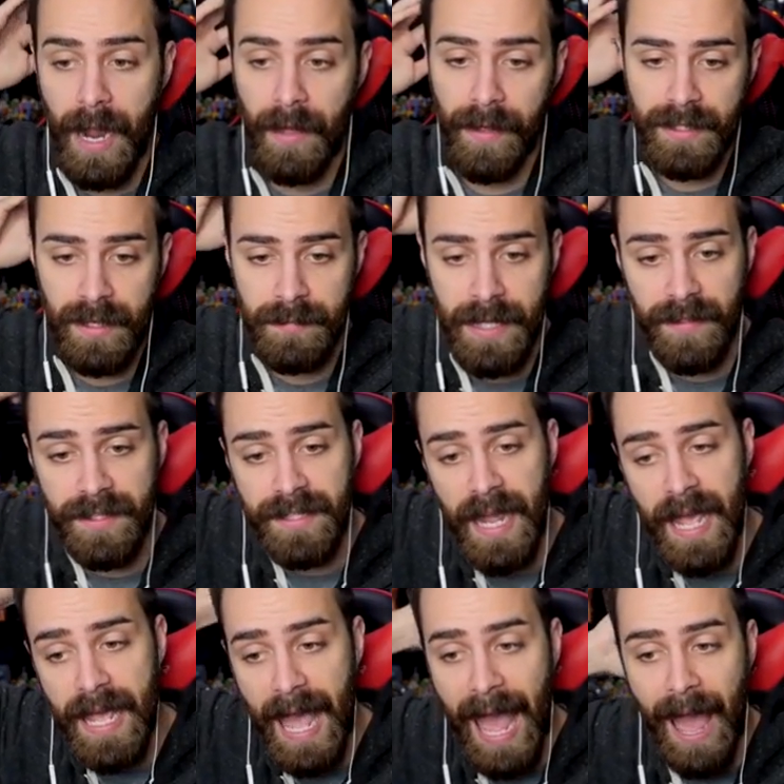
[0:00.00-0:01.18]
Allies comes out the
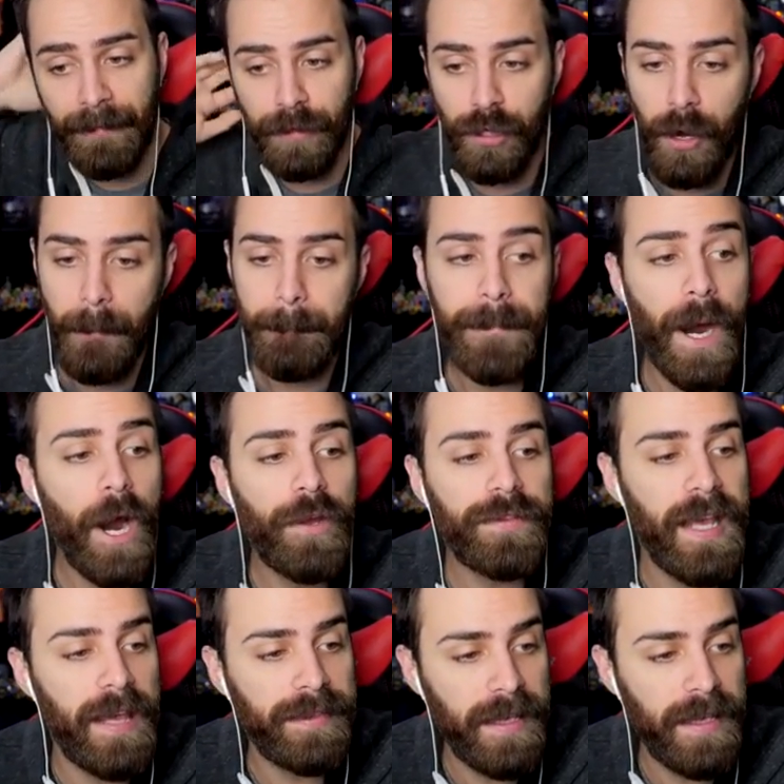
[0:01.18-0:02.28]
day after your birthday.